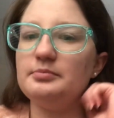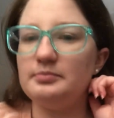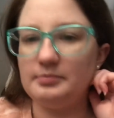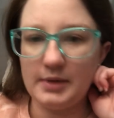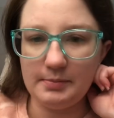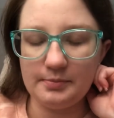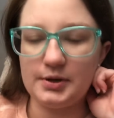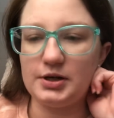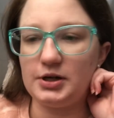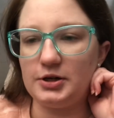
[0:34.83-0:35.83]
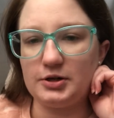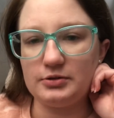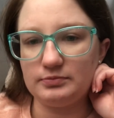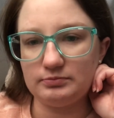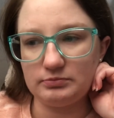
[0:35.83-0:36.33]
member,
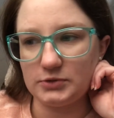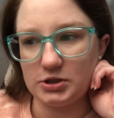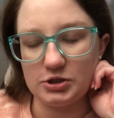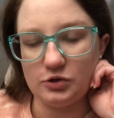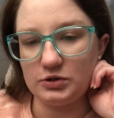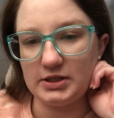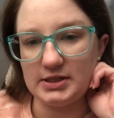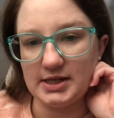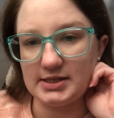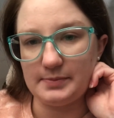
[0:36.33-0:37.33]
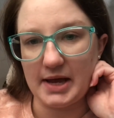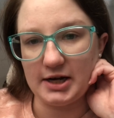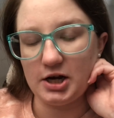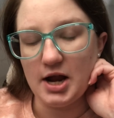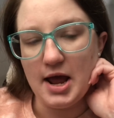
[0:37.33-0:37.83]
consultant, doesn't matter.